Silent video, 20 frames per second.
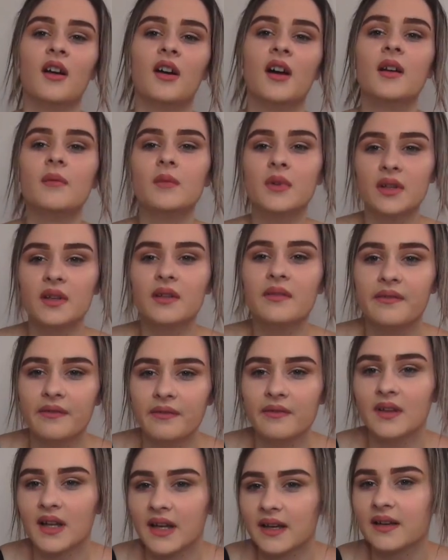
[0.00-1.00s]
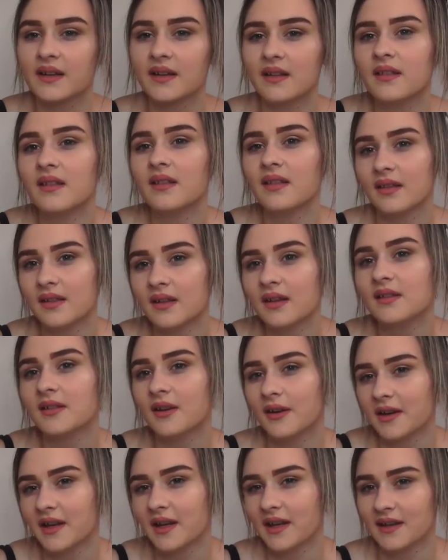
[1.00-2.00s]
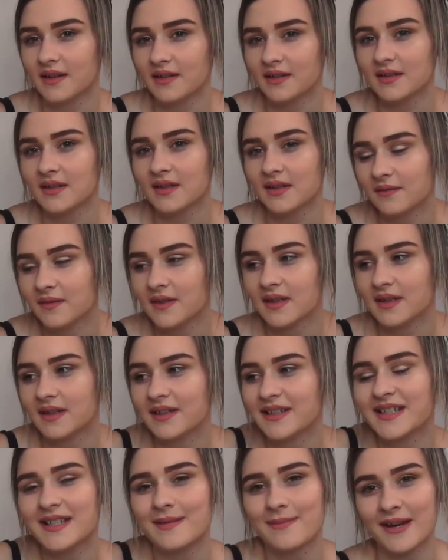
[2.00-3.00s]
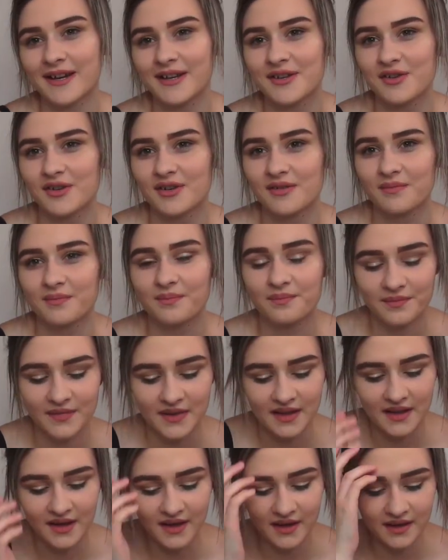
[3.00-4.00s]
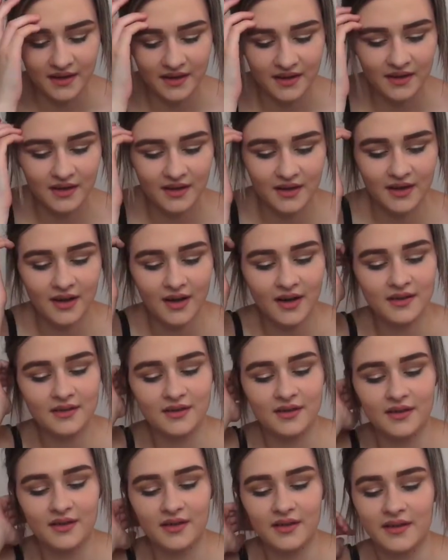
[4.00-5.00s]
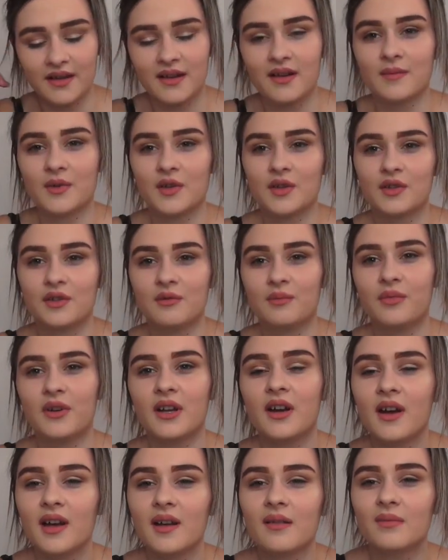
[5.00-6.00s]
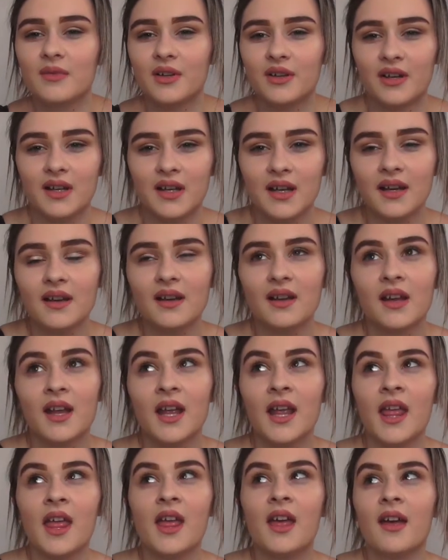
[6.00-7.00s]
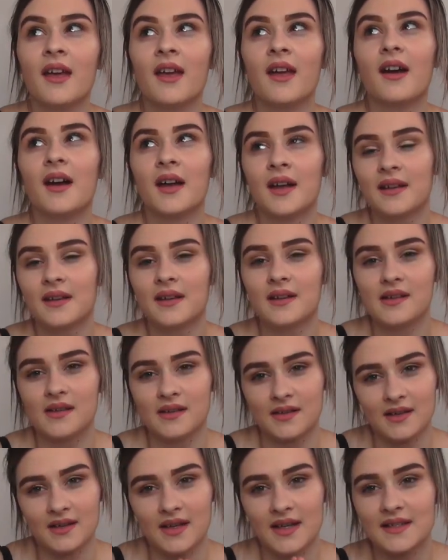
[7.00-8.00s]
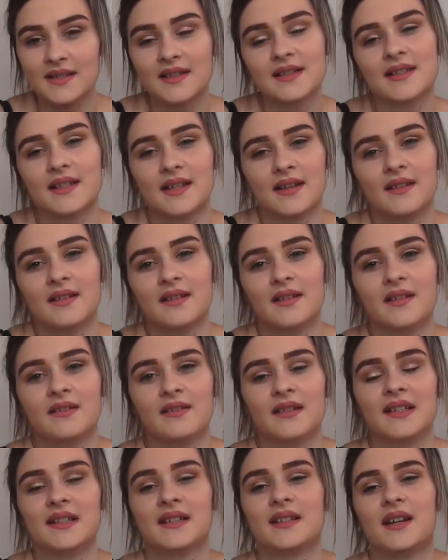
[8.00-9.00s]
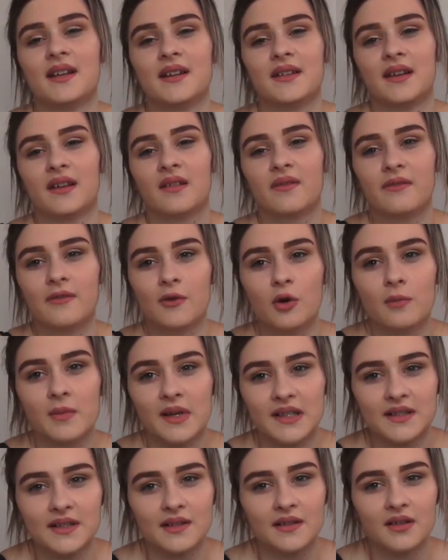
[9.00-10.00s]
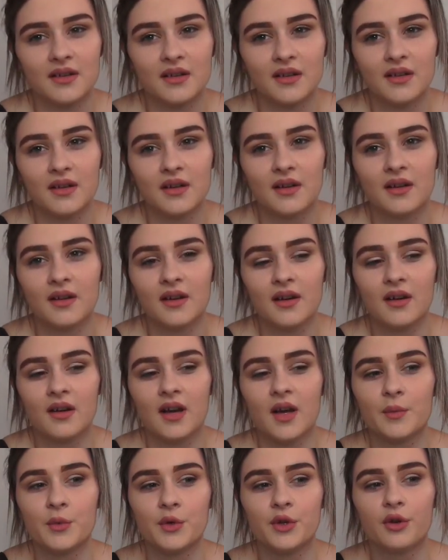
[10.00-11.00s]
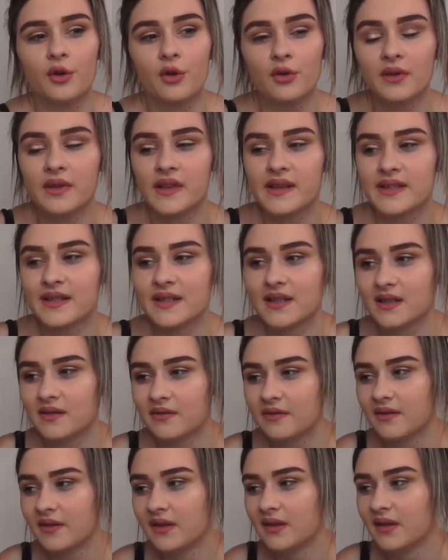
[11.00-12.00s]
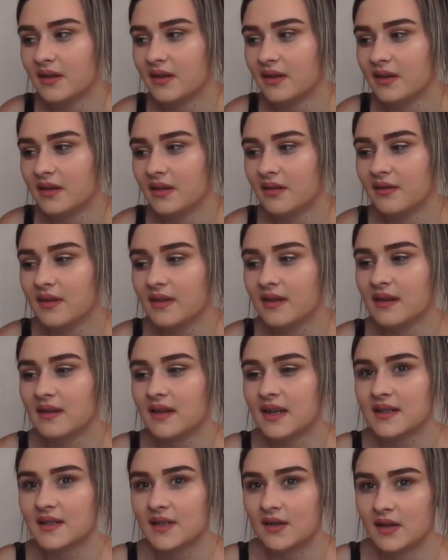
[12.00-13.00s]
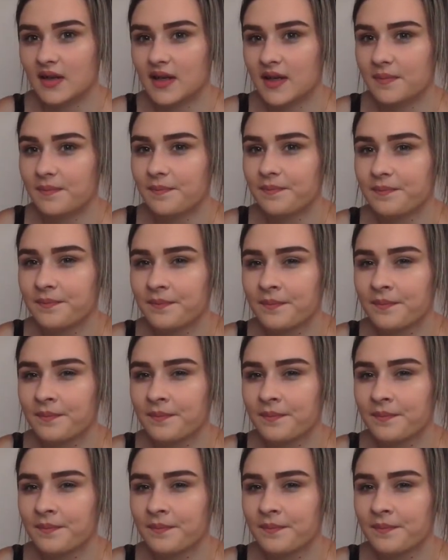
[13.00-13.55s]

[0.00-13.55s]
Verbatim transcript: I'm on the like the low end of the spectrum. Like I know that I'm not good, but I am learning. I, as I said, literally started like four months ago. I bought all of this stuff within that time.